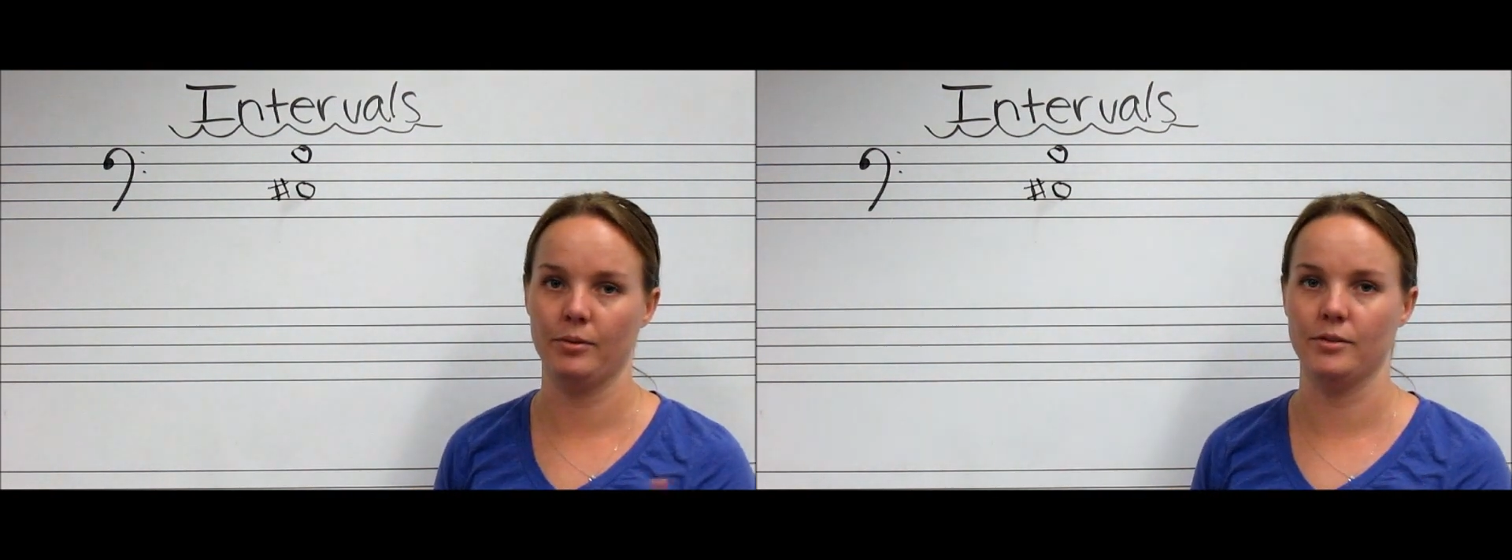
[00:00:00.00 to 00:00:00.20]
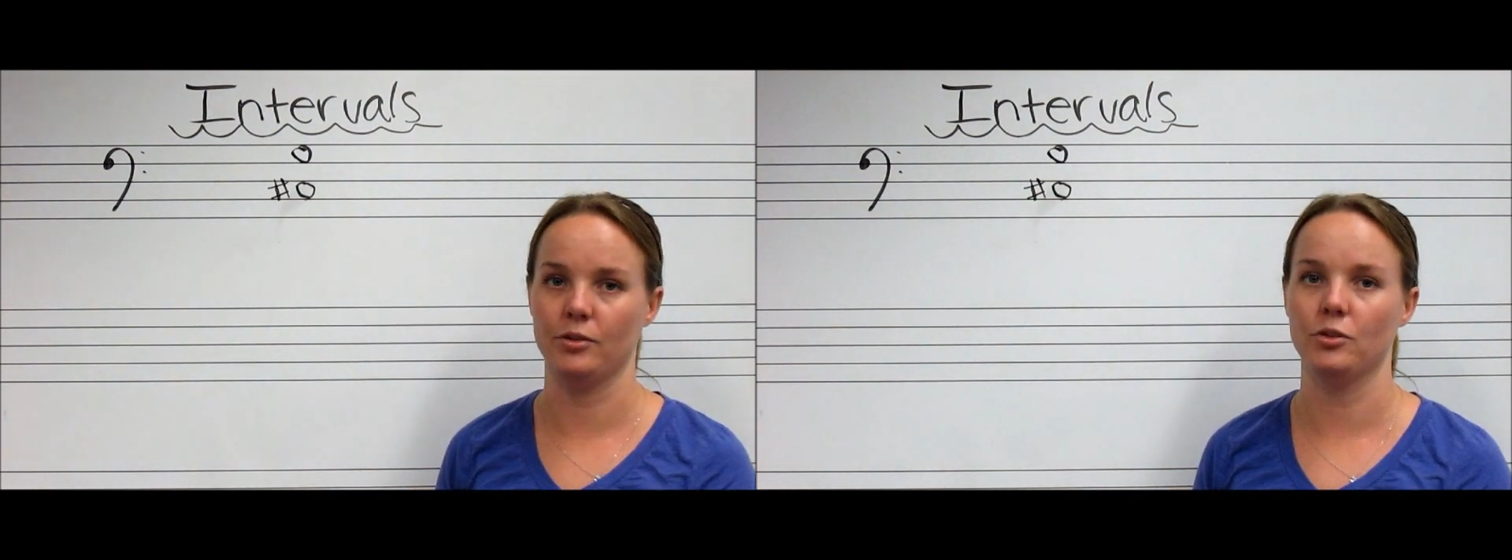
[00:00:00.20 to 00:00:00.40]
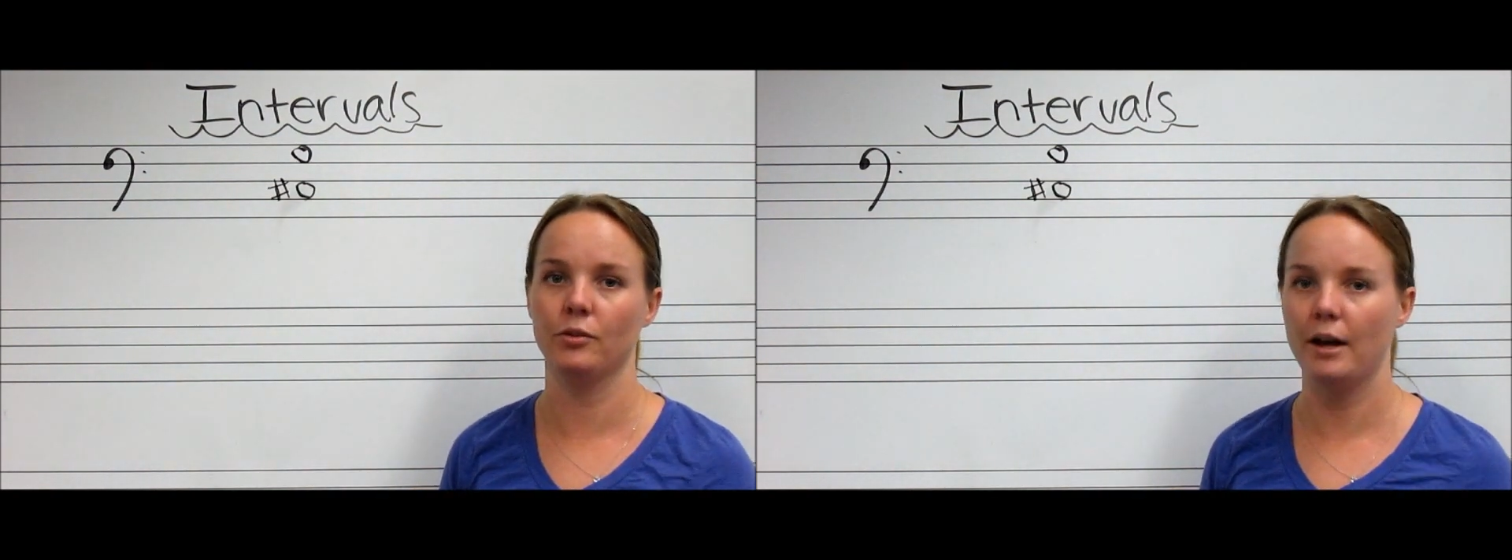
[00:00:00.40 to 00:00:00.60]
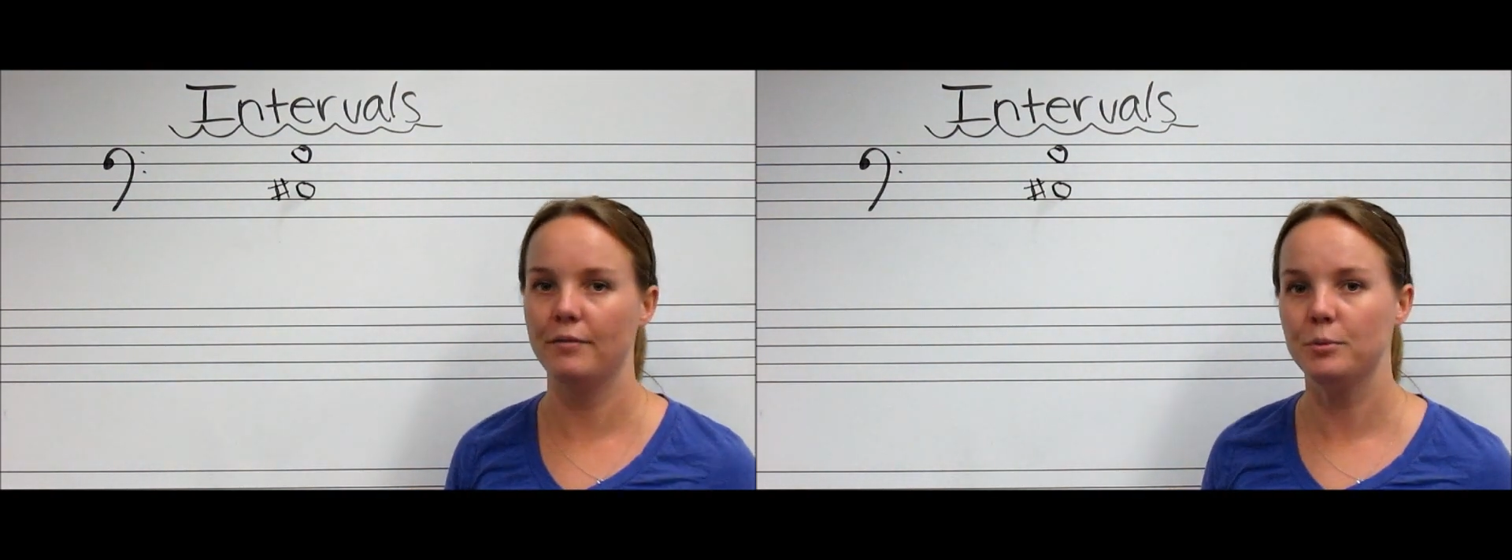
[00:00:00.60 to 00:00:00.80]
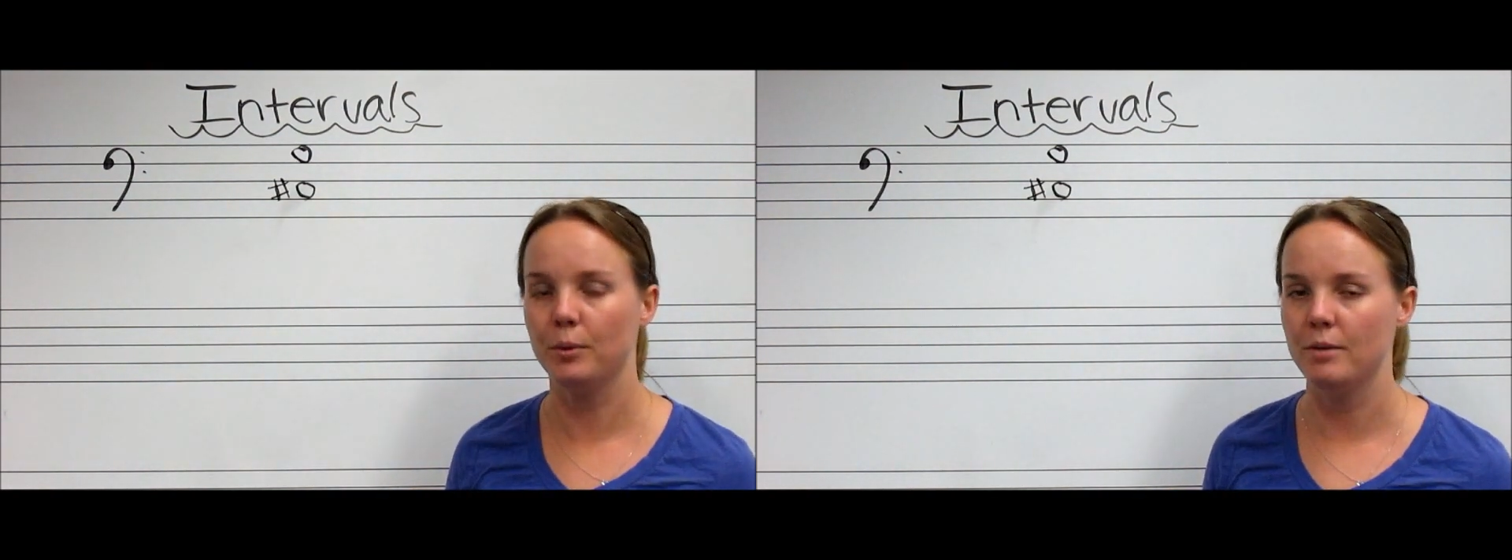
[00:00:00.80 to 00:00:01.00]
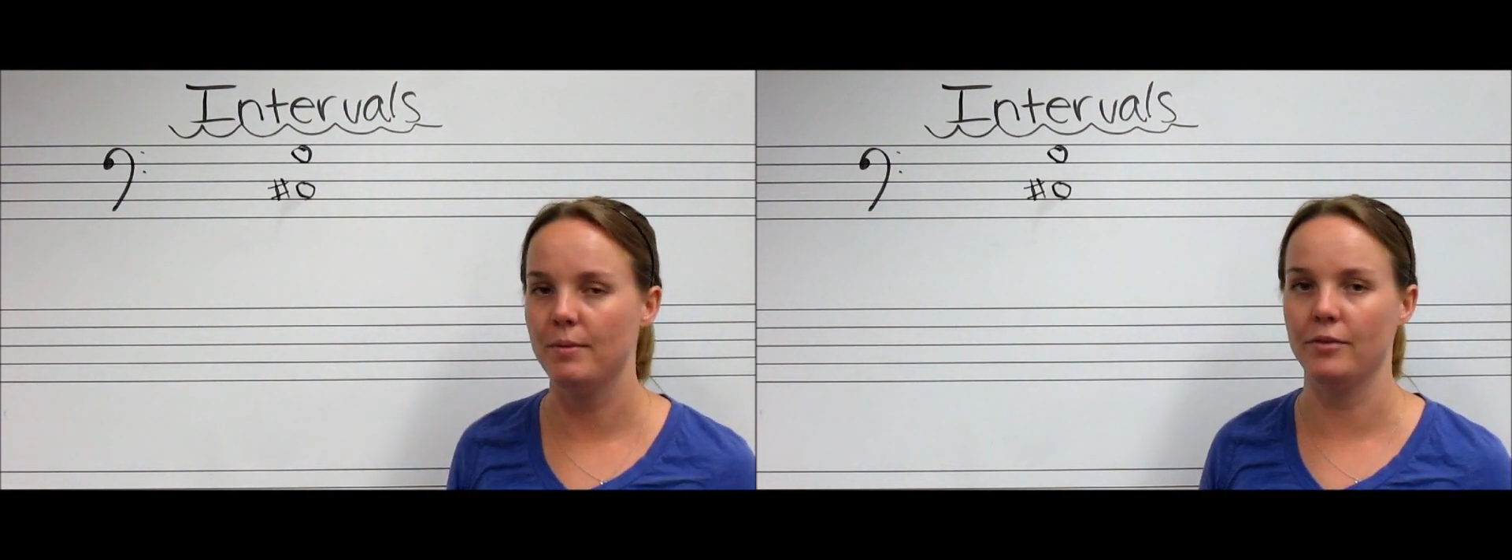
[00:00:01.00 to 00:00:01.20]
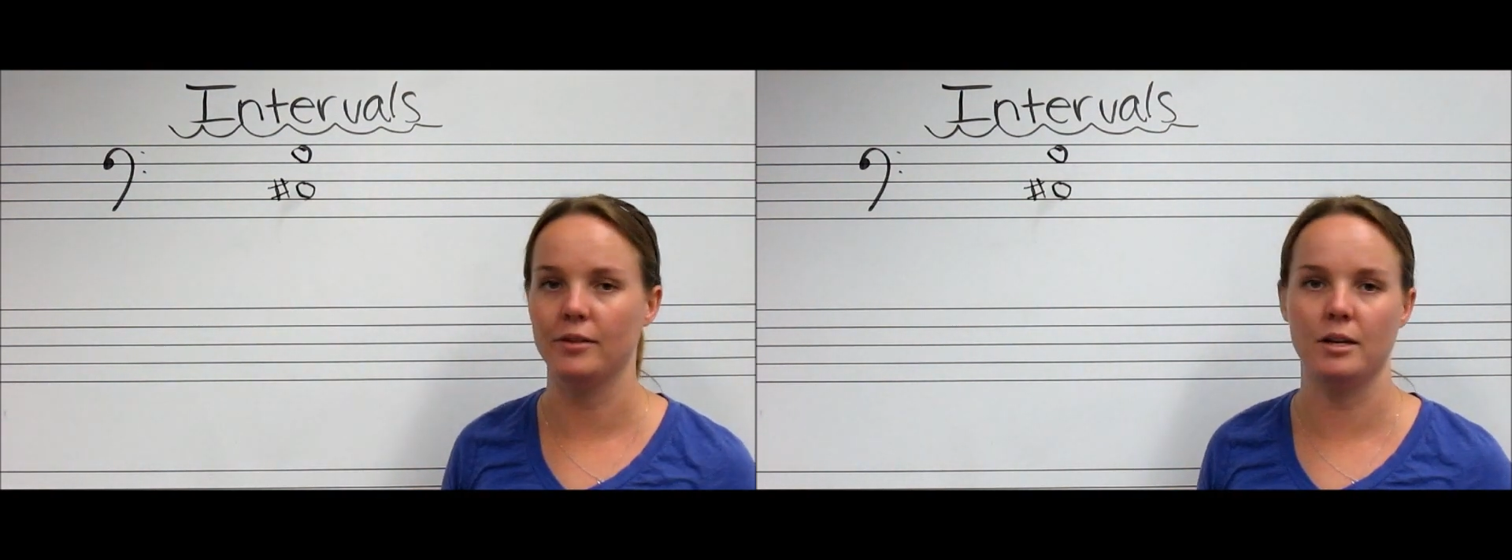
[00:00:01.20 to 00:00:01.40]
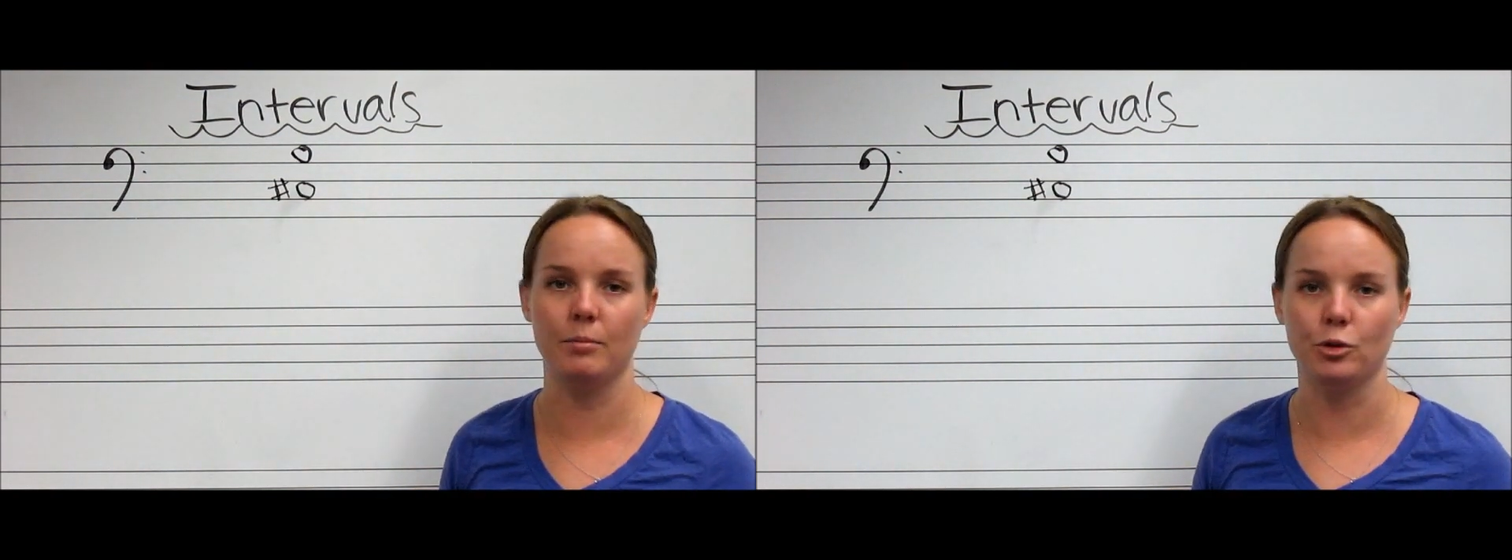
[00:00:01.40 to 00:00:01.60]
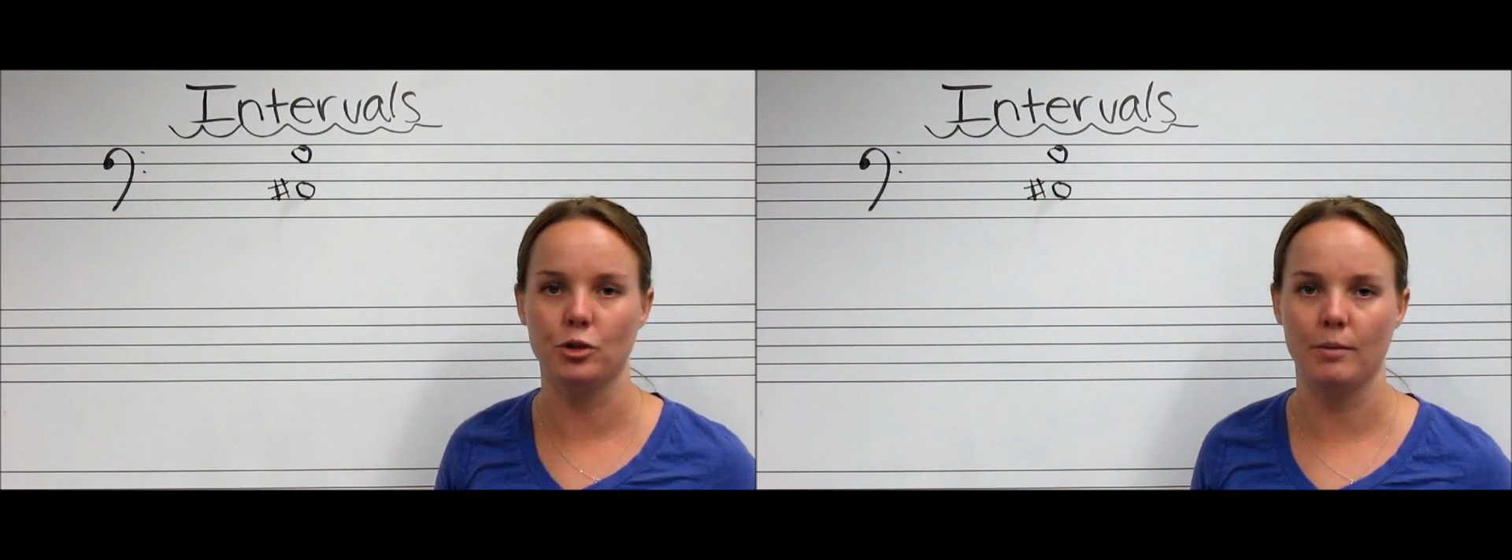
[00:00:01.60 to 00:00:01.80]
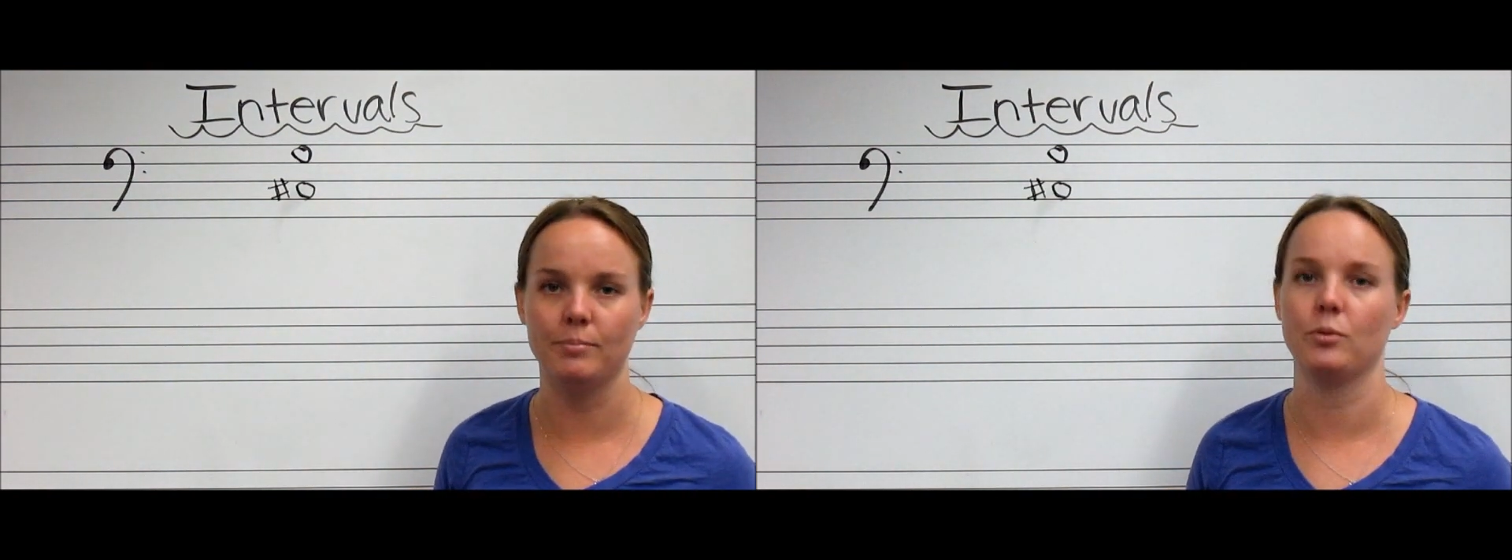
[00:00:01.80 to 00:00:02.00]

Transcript: So you don't have to worry about the double sharps